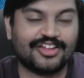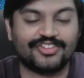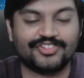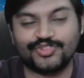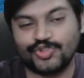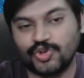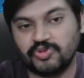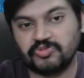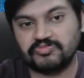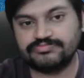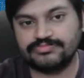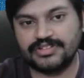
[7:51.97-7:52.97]

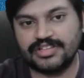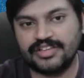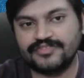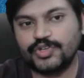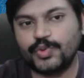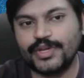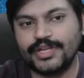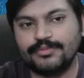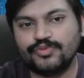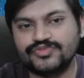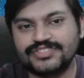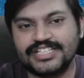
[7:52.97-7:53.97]
So if the queen
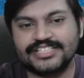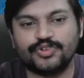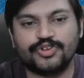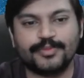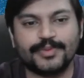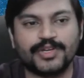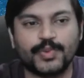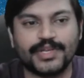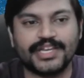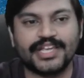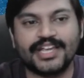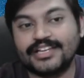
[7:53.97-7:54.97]
moves, there is going to be
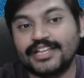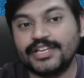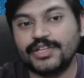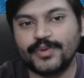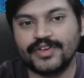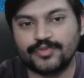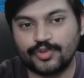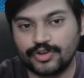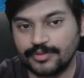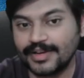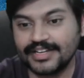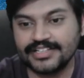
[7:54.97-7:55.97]
queen a8 anyway,
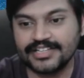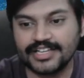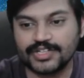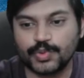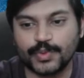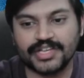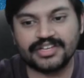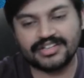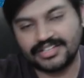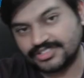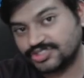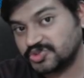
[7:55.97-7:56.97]
followed by d8 queen,
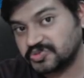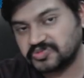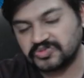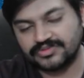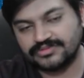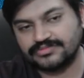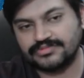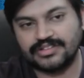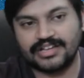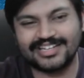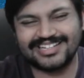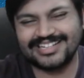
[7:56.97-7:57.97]
and so
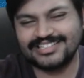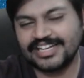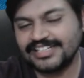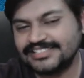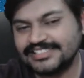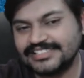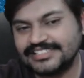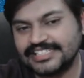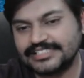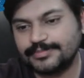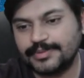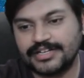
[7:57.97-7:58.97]
Harika tried
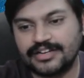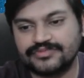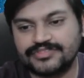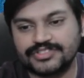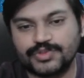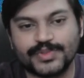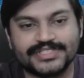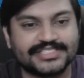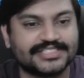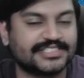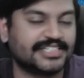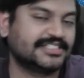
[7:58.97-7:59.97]
c6, but after queen
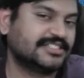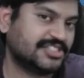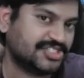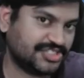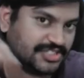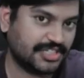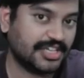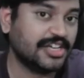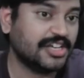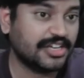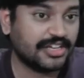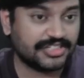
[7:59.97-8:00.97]
c6
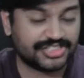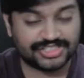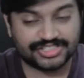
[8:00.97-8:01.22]
she